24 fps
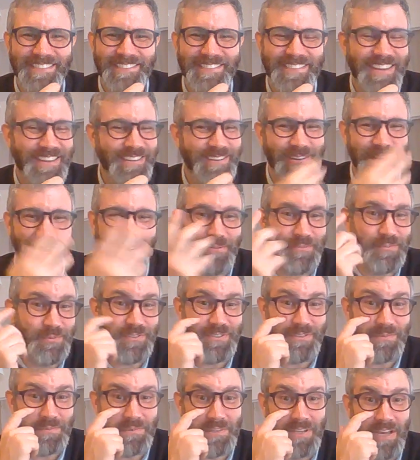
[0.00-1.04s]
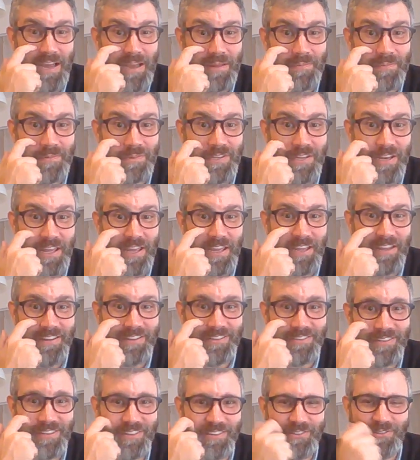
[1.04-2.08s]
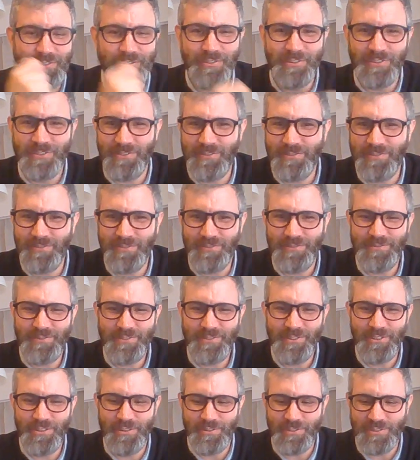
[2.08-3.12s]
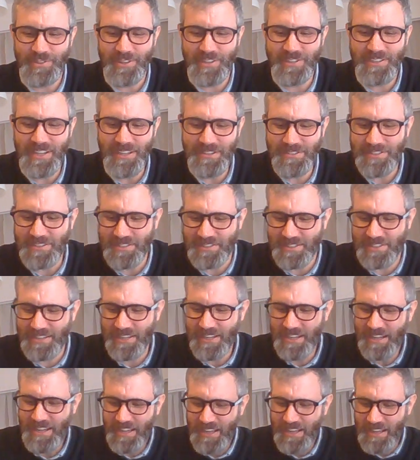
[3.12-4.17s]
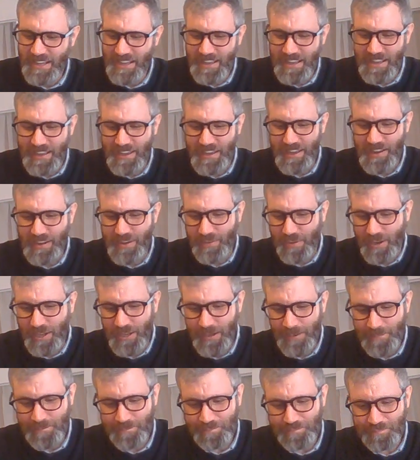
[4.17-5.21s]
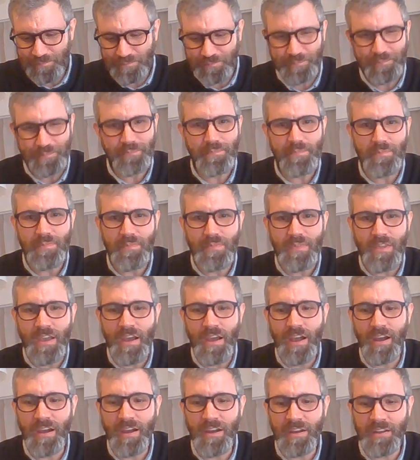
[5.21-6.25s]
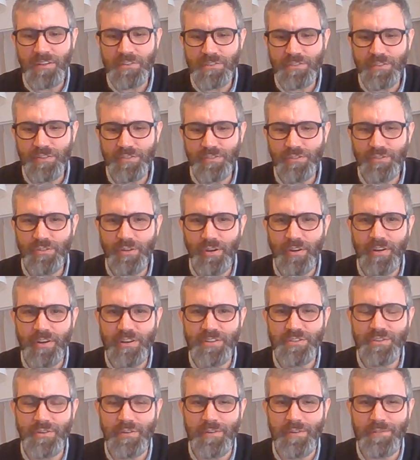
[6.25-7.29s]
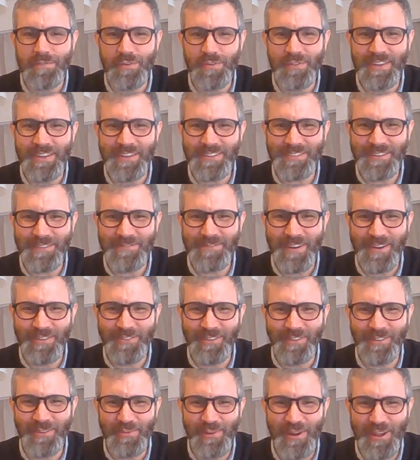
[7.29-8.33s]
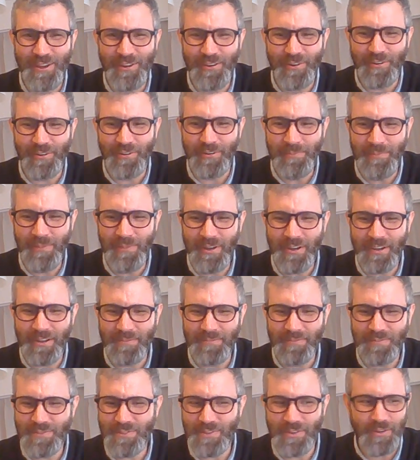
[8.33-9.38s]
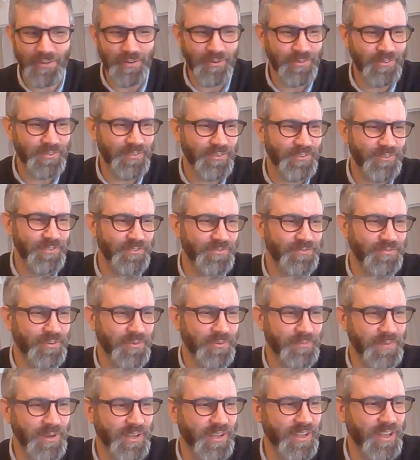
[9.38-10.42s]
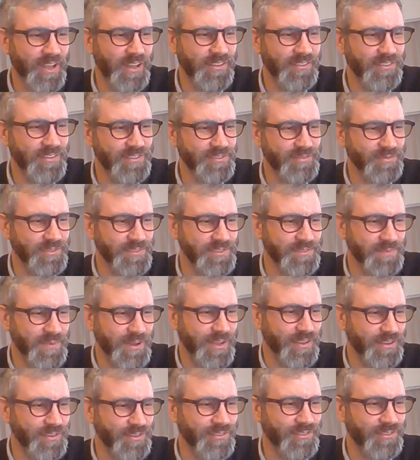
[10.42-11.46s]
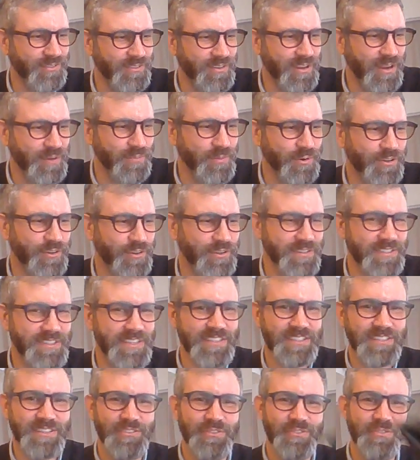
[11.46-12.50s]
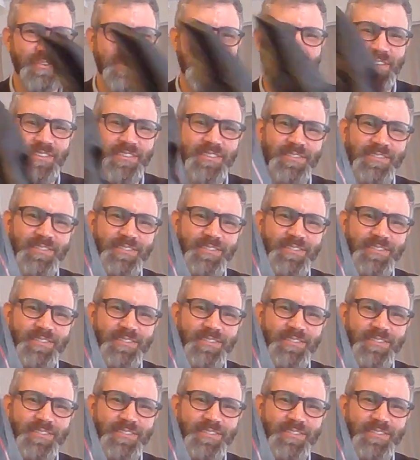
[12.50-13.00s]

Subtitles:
ended up with some time today because I couldn't go to the dentist. Anyway, so thought I'd show a few things I found on the way home. So from my this one's my neighborhood disc union.